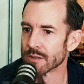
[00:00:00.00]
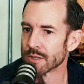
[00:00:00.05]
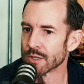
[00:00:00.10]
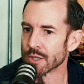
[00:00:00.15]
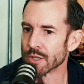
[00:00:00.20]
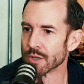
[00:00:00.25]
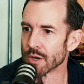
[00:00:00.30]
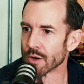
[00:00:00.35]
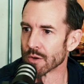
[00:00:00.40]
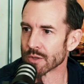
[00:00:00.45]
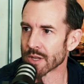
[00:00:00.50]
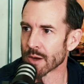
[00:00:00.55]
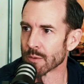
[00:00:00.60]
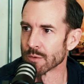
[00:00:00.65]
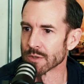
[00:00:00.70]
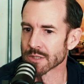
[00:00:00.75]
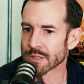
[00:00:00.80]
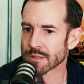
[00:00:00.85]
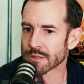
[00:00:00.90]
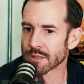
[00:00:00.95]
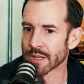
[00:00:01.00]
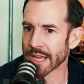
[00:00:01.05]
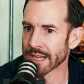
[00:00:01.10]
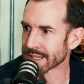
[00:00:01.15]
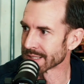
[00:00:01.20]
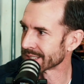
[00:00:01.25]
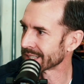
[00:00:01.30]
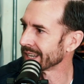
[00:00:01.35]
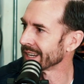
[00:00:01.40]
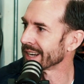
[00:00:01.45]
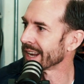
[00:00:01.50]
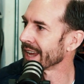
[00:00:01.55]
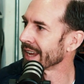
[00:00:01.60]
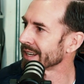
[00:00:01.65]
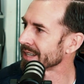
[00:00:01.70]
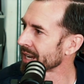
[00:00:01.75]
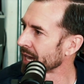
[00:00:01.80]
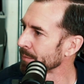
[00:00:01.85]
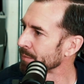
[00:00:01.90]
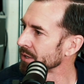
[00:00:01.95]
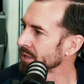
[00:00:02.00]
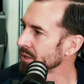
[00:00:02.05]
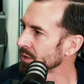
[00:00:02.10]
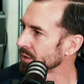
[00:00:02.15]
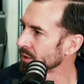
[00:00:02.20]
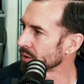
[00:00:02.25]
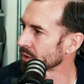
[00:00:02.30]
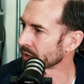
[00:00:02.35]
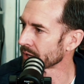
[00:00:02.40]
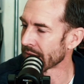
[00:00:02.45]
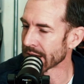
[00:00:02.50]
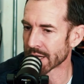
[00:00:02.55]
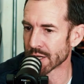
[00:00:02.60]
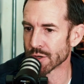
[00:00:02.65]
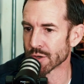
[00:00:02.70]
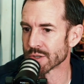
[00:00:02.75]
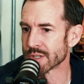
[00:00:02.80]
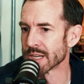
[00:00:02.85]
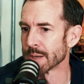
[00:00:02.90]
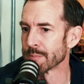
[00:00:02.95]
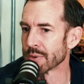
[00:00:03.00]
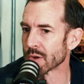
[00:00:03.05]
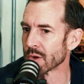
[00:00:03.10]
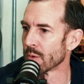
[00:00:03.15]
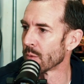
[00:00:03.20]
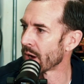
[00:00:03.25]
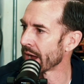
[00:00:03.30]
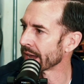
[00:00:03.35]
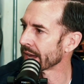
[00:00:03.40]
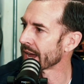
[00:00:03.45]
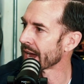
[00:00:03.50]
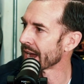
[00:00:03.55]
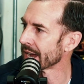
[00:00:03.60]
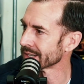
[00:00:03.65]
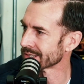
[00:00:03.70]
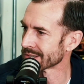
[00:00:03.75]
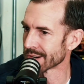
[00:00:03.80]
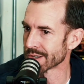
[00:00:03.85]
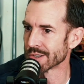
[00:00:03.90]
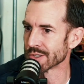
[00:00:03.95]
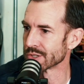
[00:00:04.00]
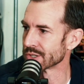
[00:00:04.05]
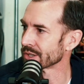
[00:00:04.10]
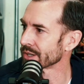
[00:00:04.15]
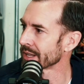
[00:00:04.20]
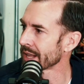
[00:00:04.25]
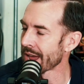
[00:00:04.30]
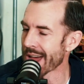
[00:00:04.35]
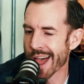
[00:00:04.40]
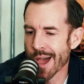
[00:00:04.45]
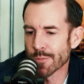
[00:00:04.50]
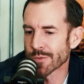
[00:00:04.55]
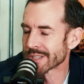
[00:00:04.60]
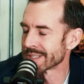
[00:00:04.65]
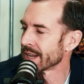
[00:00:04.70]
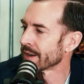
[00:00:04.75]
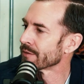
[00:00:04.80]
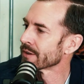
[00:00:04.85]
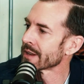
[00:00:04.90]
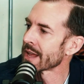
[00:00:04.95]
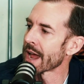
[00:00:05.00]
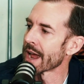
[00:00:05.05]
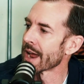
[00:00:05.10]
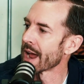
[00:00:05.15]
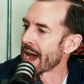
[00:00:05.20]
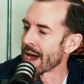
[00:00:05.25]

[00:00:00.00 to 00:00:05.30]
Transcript: That was like a skinhead type of dude, or like typical white guys are usually that. I was never that.